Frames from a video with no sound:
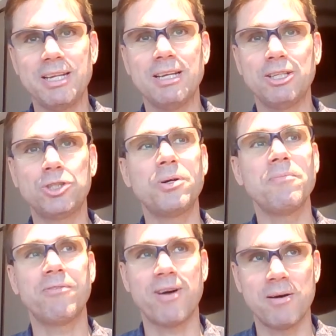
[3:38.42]
in a
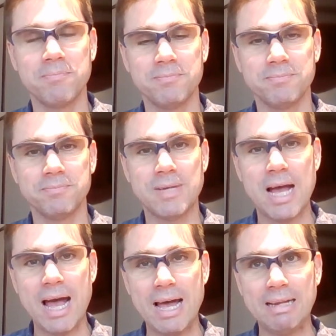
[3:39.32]
shrimp farm.
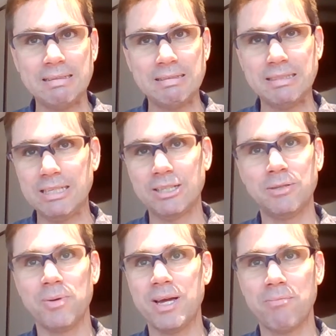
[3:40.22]
And the
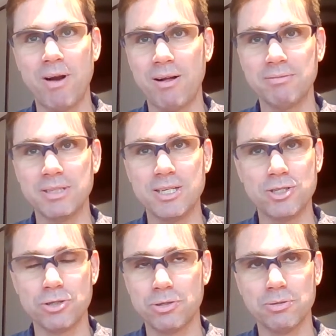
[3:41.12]
other way around
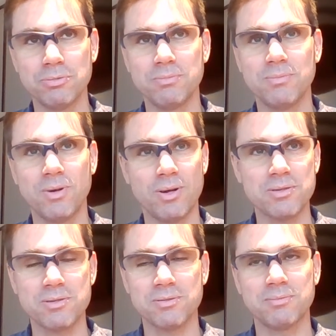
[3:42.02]
is true
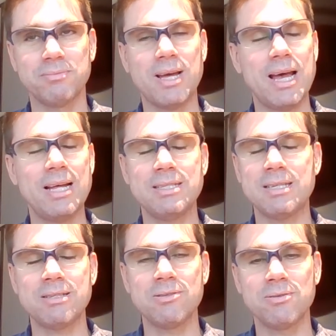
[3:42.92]
also.
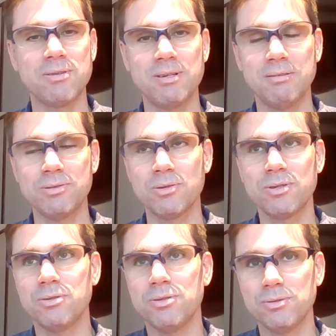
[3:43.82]
It's a
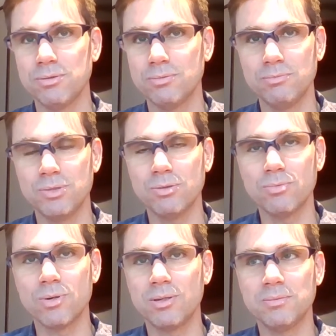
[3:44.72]
total
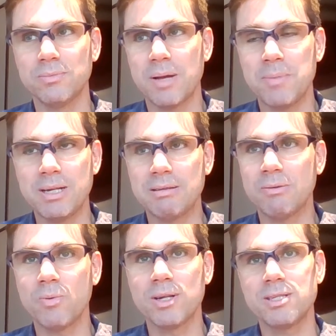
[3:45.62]
new world. I
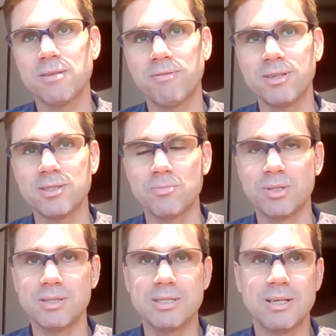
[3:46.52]
mean, one is a
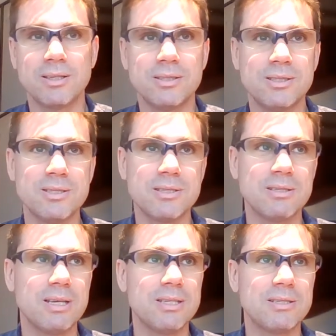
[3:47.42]
vertebrate, the other
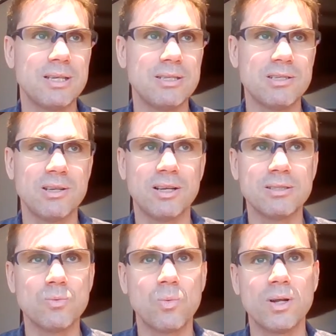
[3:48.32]
is
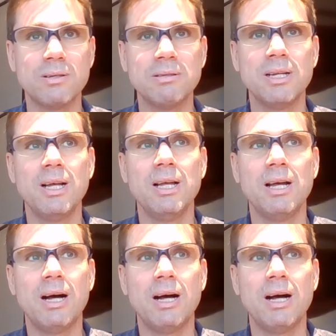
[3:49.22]
not. One